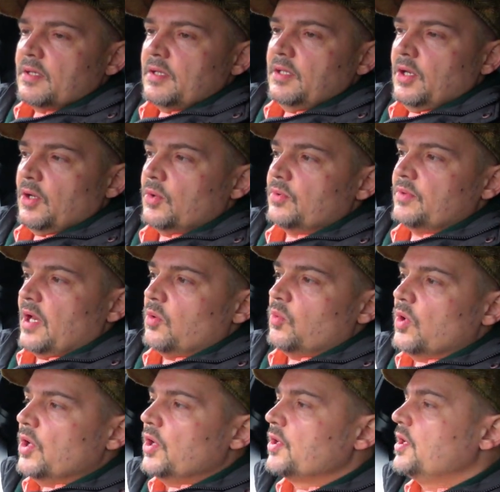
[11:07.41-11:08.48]
you know, their
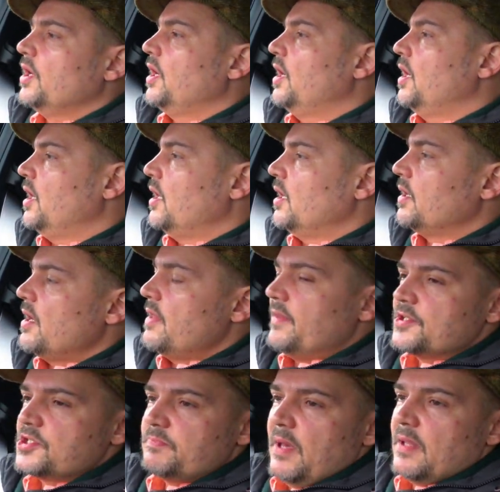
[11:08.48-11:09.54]
work car, and
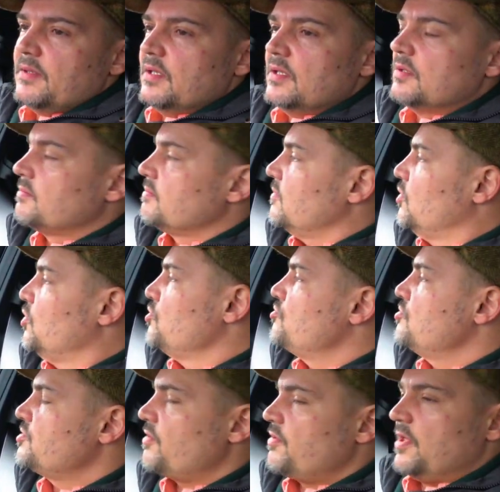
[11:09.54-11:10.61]
they're spending
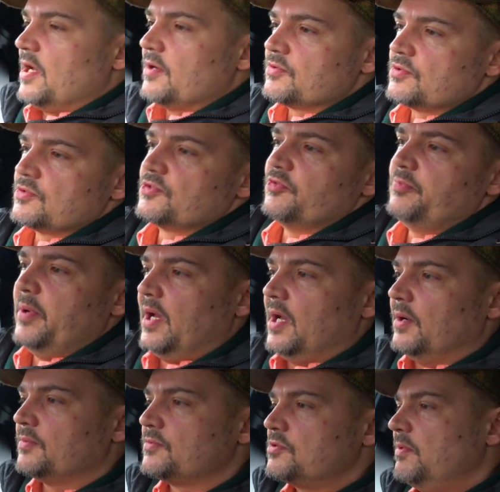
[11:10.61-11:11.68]
hundreds of thousands of
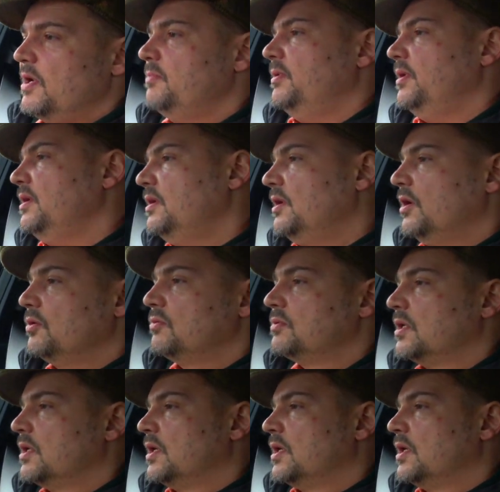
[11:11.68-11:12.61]
pounds, maybe, you know,